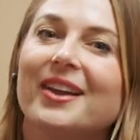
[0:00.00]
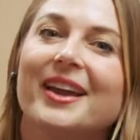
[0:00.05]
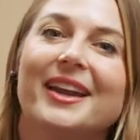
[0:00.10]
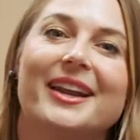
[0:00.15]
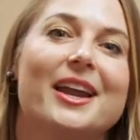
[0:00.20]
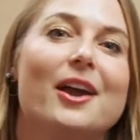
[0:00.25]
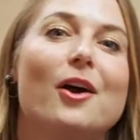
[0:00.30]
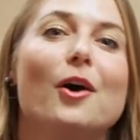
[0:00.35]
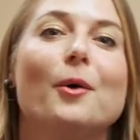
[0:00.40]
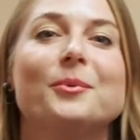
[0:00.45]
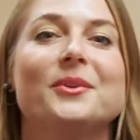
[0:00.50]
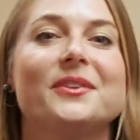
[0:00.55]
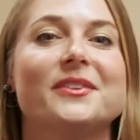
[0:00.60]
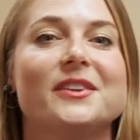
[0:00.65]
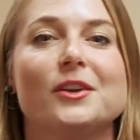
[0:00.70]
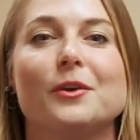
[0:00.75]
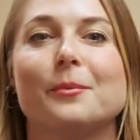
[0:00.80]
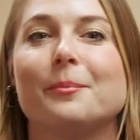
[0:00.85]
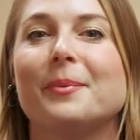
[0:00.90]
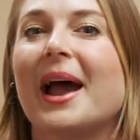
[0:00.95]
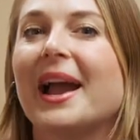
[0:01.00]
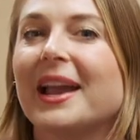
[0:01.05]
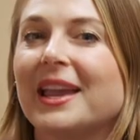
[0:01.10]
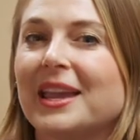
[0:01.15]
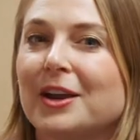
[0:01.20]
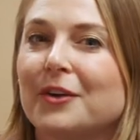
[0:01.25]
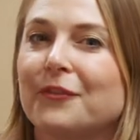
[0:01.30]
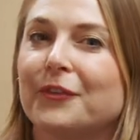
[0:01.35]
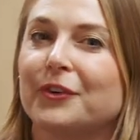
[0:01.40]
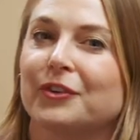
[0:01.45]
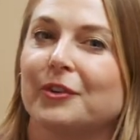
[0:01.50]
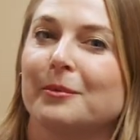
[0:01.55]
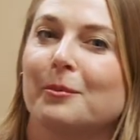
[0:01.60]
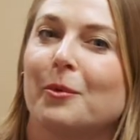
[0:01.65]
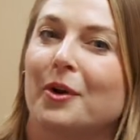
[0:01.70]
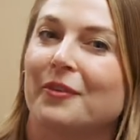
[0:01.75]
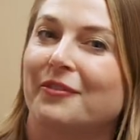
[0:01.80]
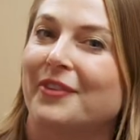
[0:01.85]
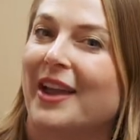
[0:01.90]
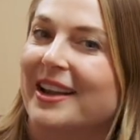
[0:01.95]
and I hope to see you back here for some
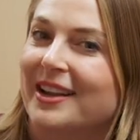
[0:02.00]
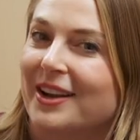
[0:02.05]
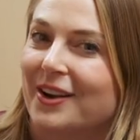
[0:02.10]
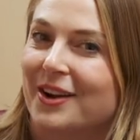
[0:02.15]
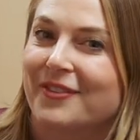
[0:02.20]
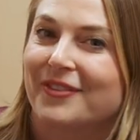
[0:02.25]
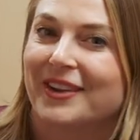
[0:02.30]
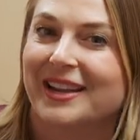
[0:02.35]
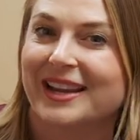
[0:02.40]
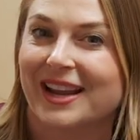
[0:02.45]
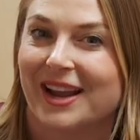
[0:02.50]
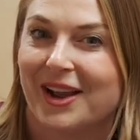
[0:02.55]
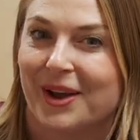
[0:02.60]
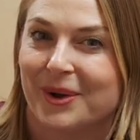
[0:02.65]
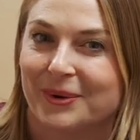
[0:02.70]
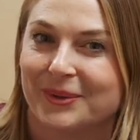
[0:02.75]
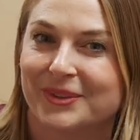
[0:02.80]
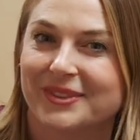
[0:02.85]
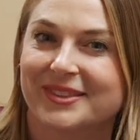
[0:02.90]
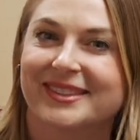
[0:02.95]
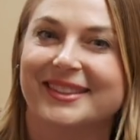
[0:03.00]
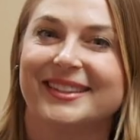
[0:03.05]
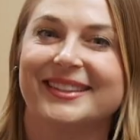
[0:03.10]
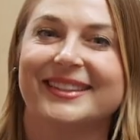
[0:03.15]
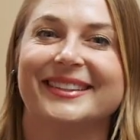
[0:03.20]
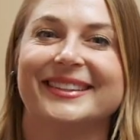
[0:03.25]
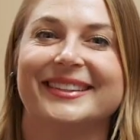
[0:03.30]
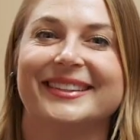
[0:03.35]
more veterinary videos.